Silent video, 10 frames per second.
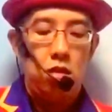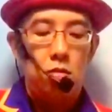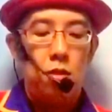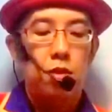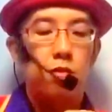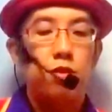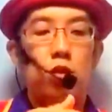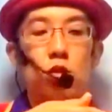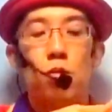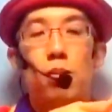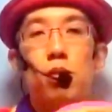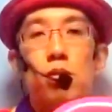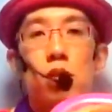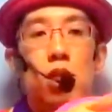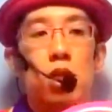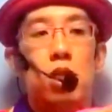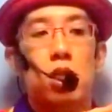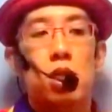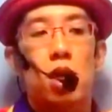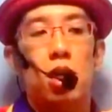Remember the first two bubbles is
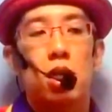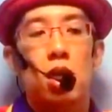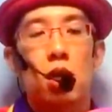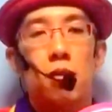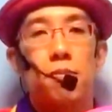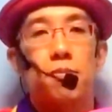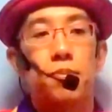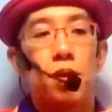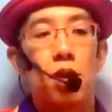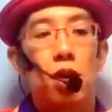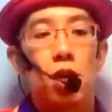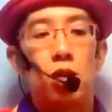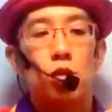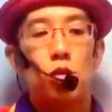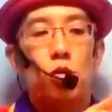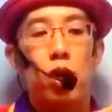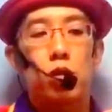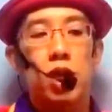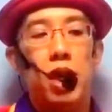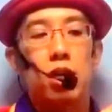starting to where
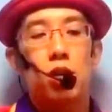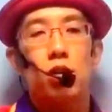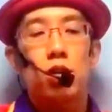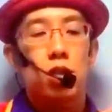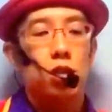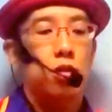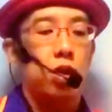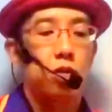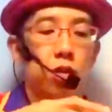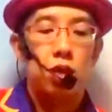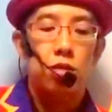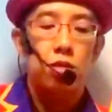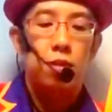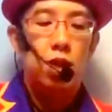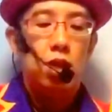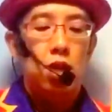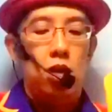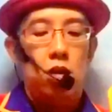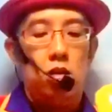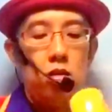you tie the knot. Alright, so that's going to be
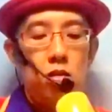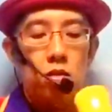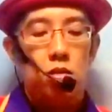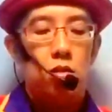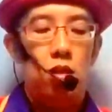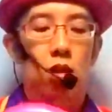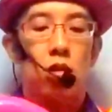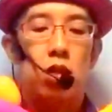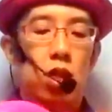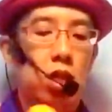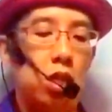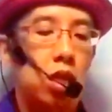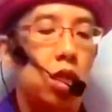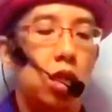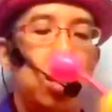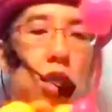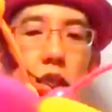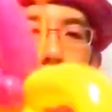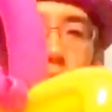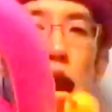all locked in. Now
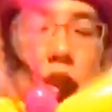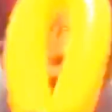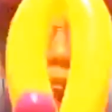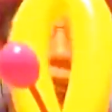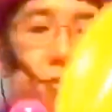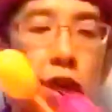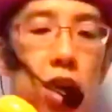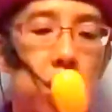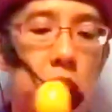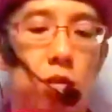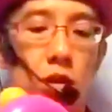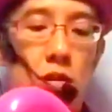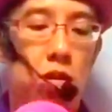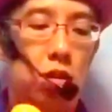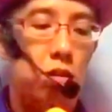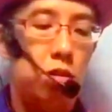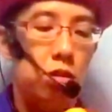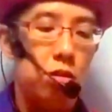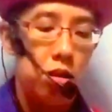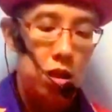this doesn't look like a butterfly, so all you need to
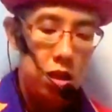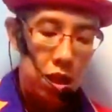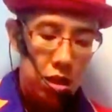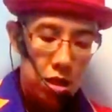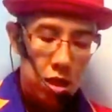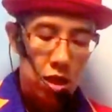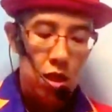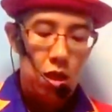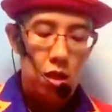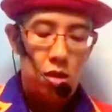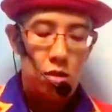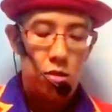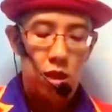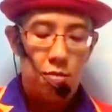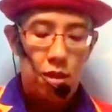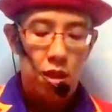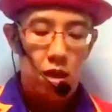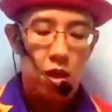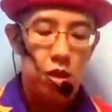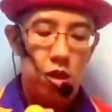do is just do some
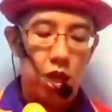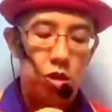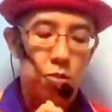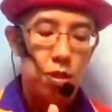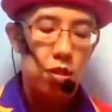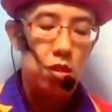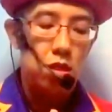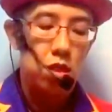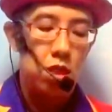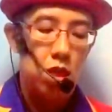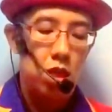adjustments.